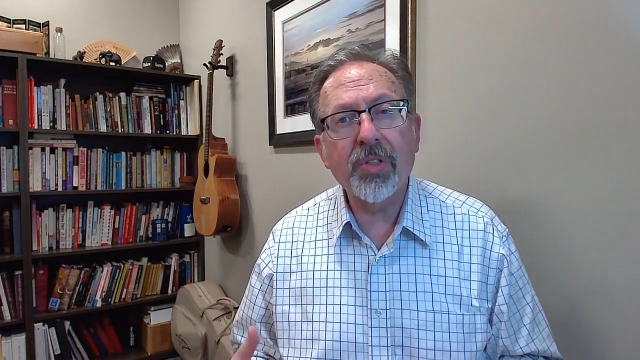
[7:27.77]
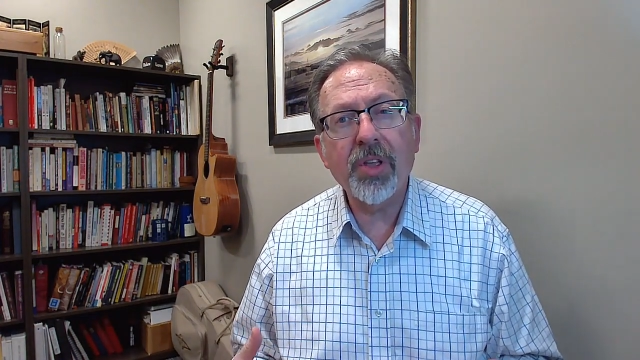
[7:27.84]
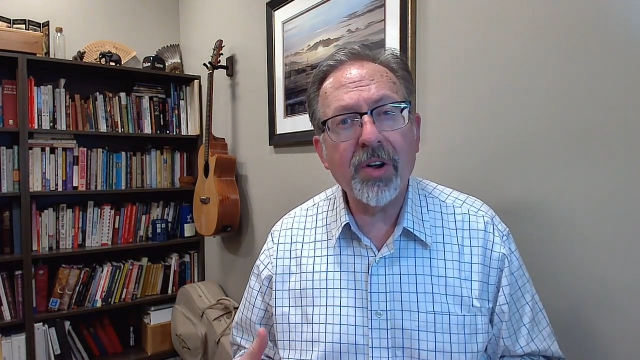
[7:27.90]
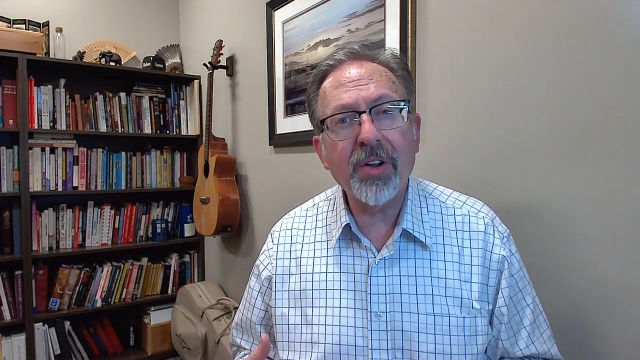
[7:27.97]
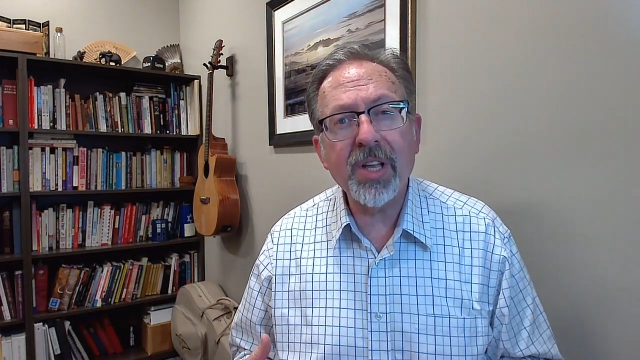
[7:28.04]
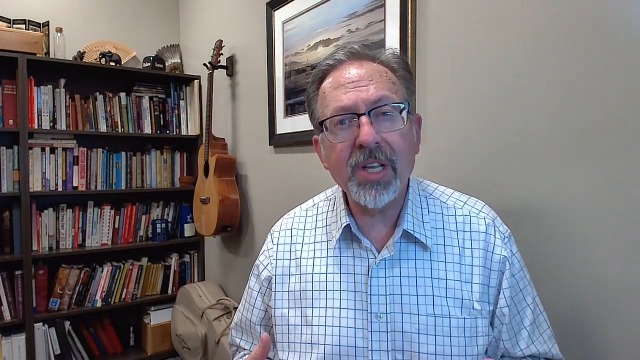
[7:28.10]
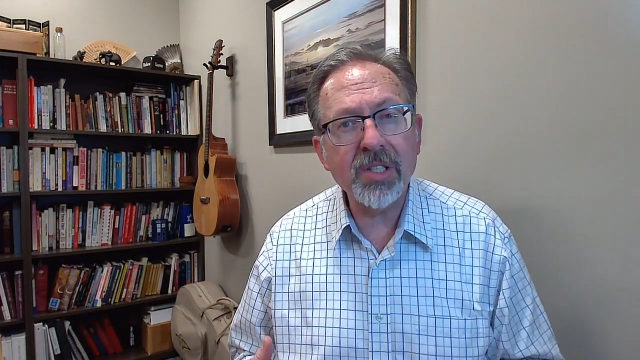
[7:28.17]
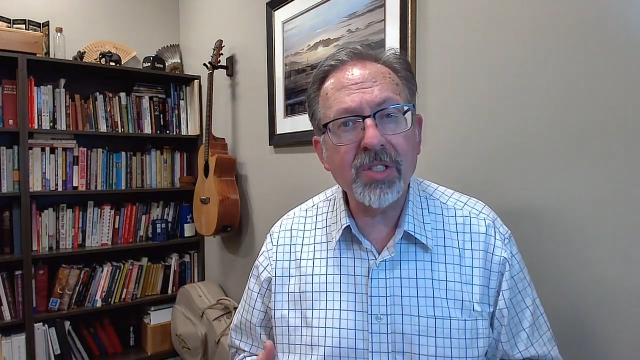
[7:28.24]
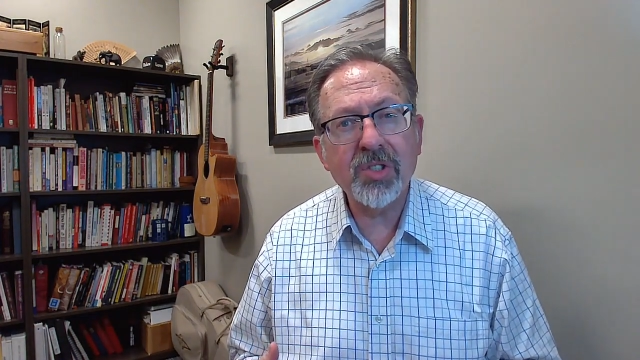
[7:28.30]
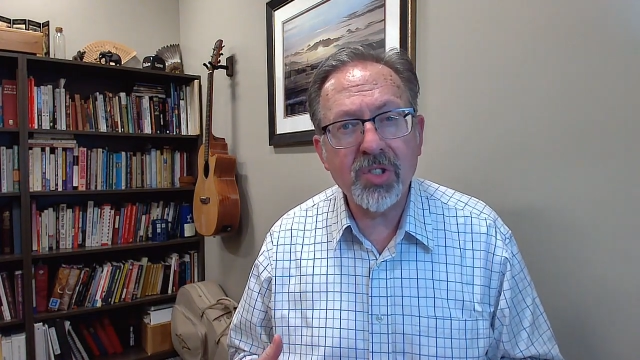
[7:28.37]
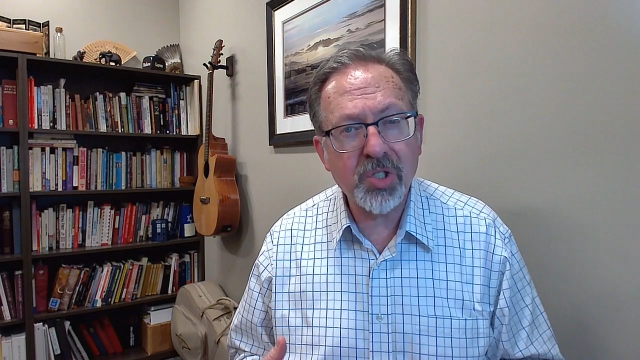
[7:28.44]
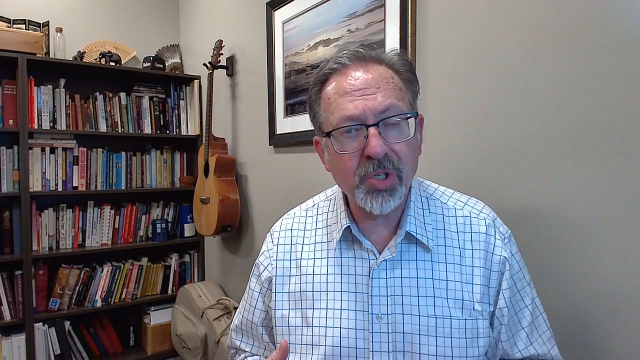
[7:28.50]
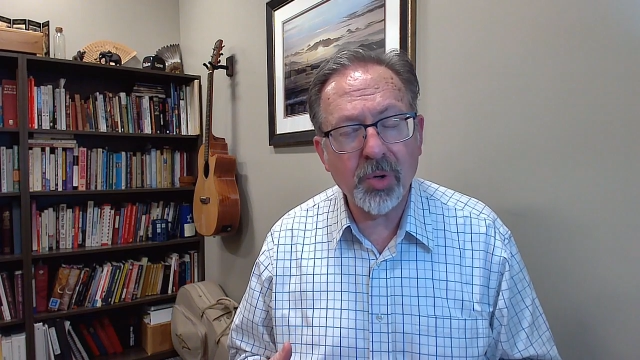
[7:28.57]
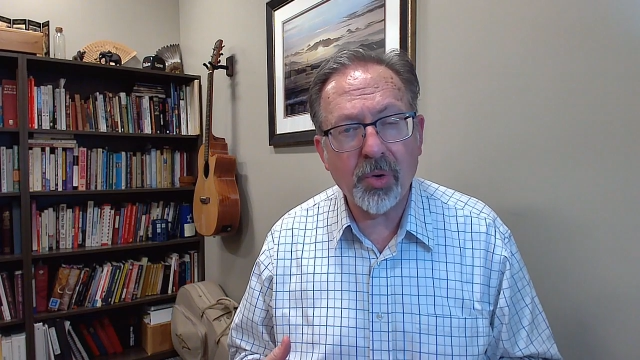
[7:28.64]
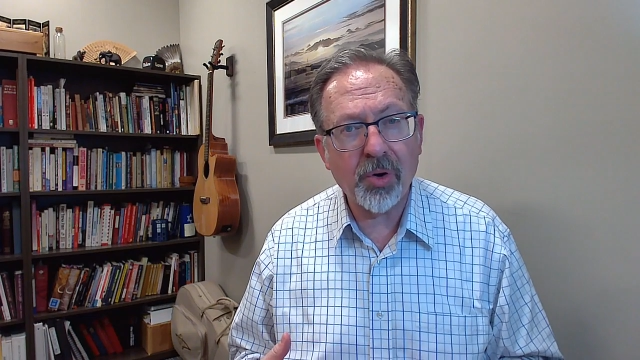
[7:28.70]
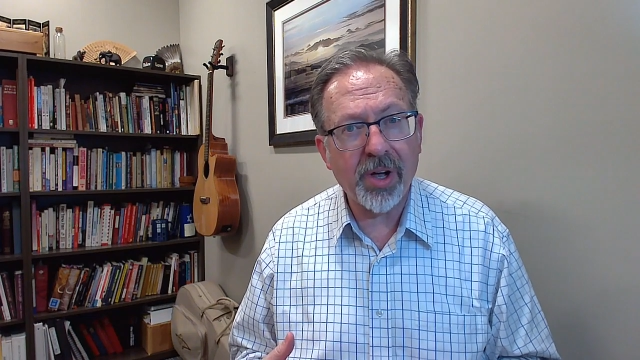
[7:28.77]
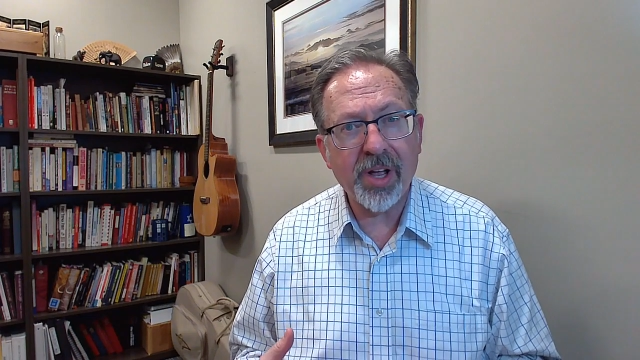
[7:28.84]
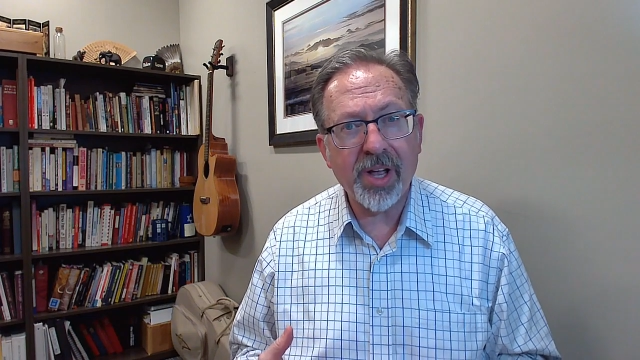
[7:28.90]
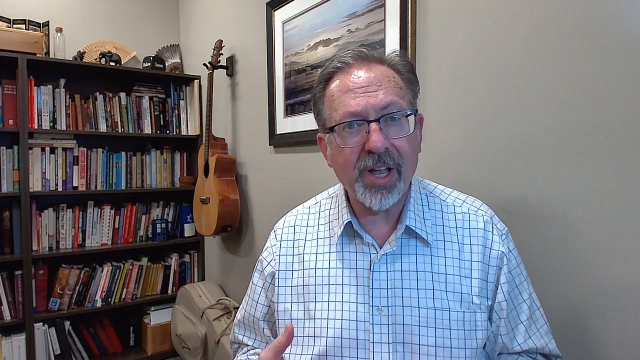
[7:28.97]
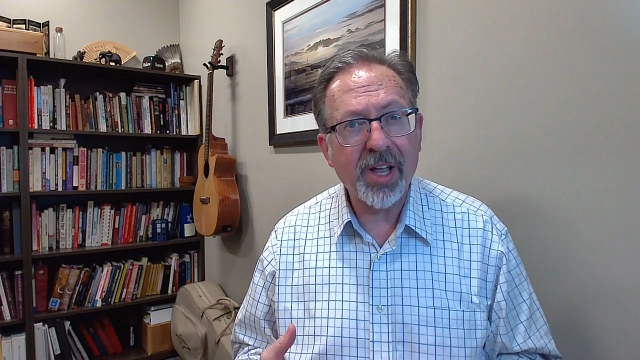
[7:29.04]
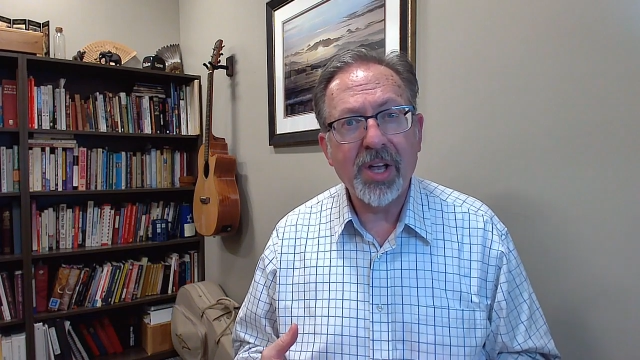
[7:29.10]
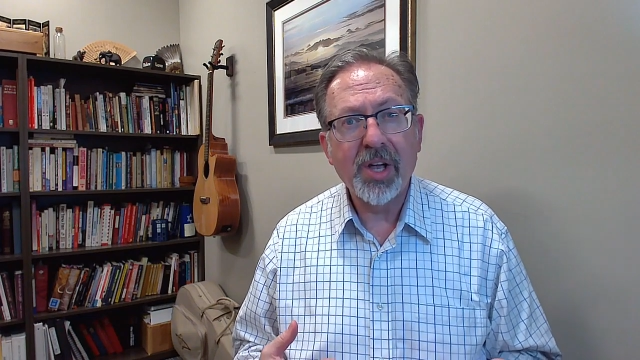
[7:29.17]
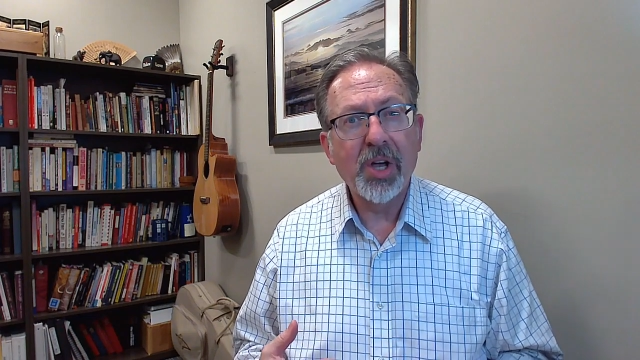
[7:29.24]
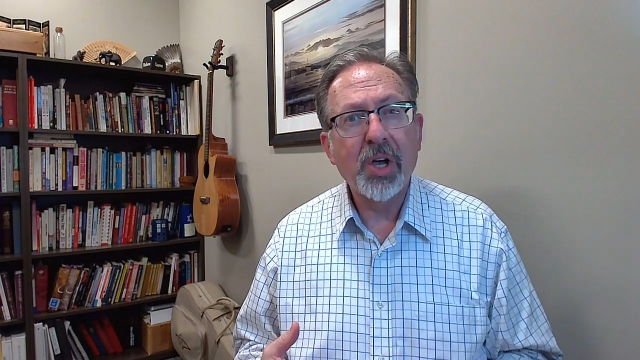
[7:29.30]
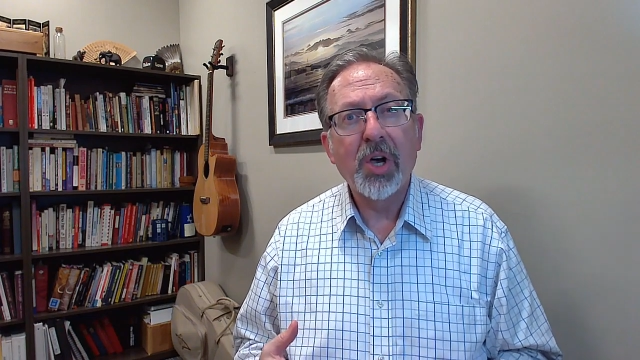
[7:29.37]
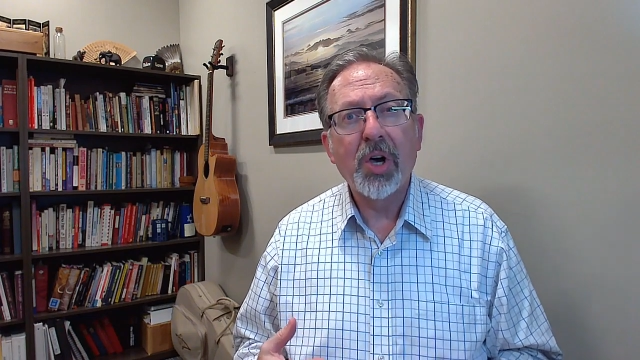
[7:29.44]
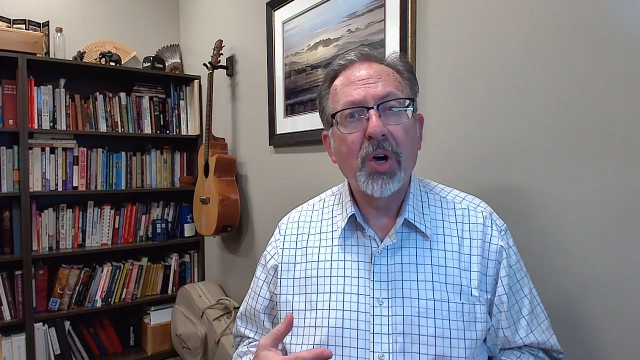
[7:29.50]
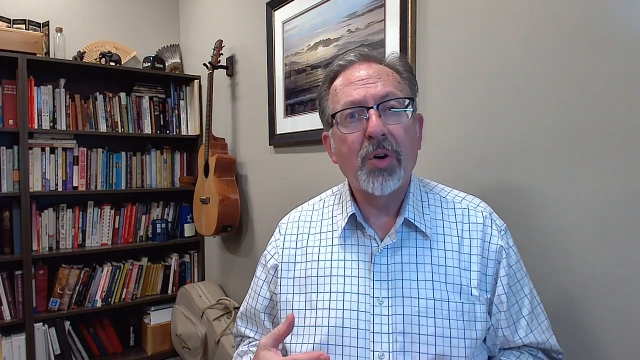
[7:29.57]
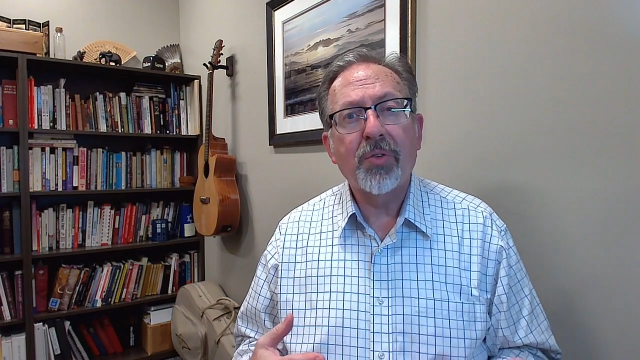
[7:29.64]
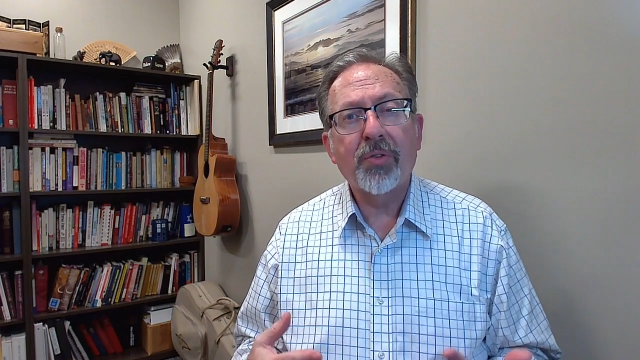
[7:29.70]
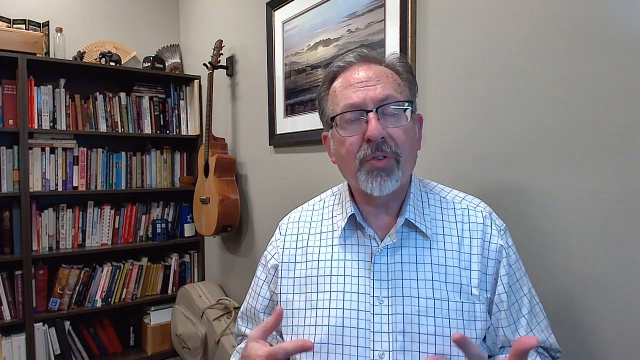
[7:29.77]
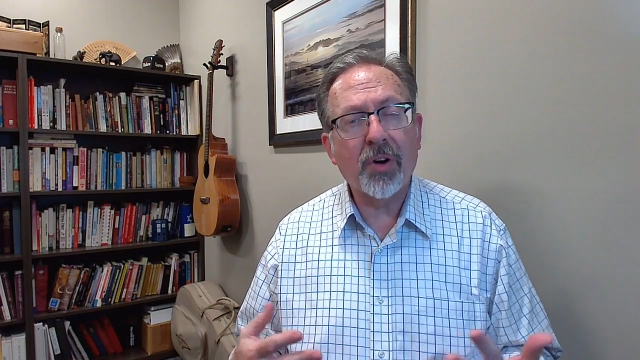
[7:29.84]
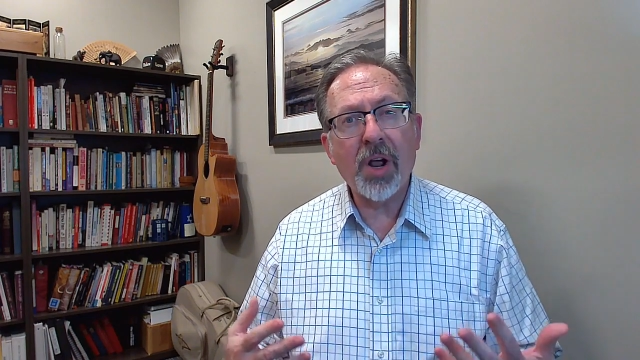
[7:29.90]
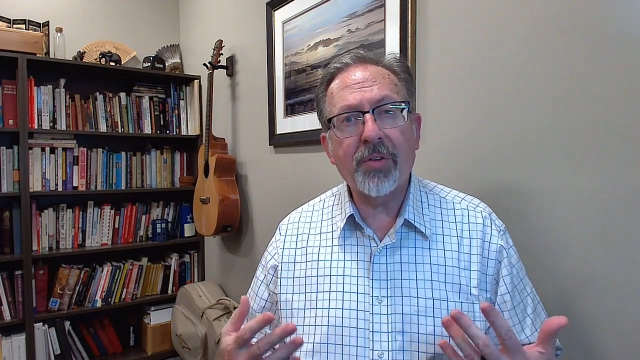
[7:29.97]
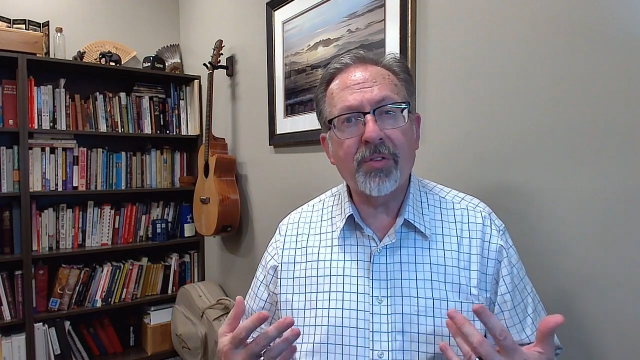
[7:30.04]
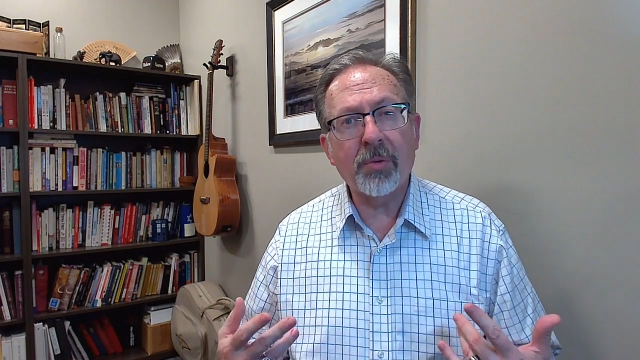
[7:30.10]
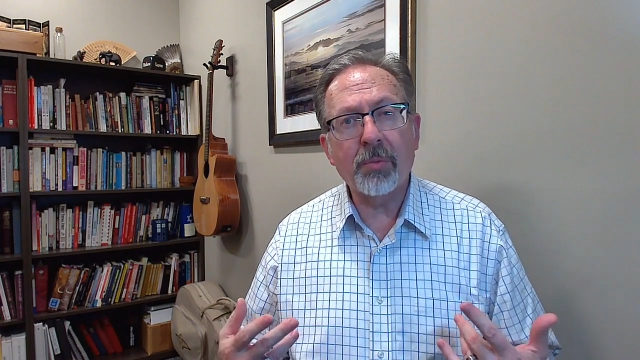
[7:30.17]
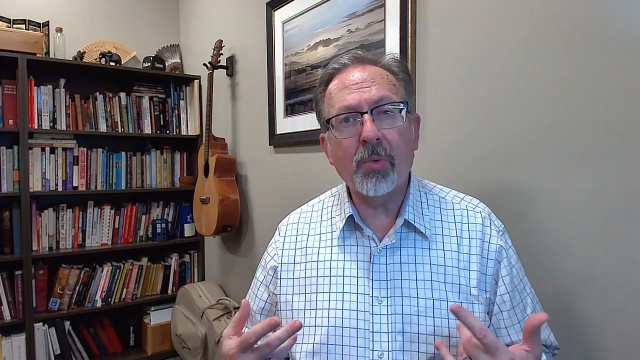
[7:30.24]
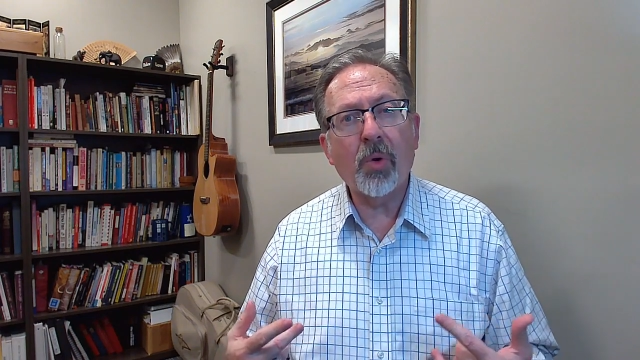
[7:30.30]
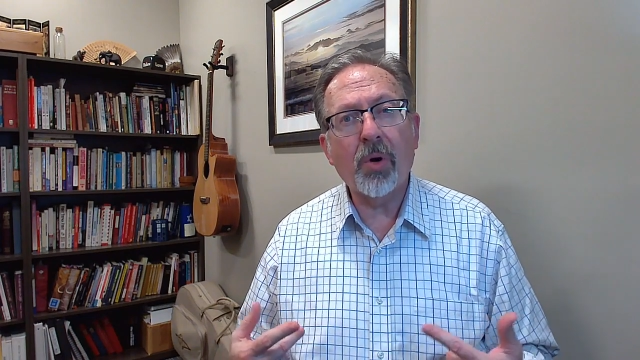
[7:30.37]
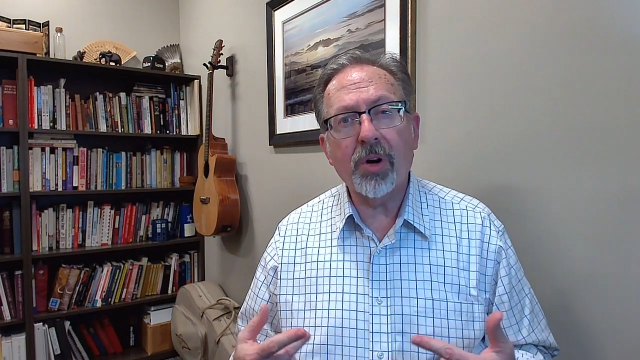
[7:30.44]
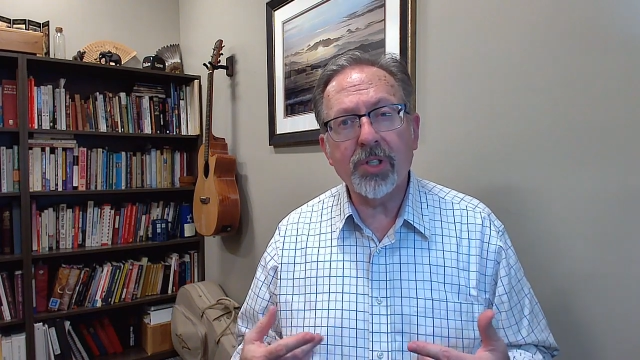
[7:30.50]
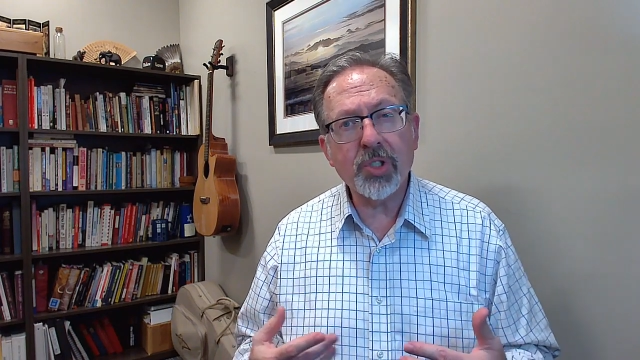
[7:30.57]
there is joy forevermore.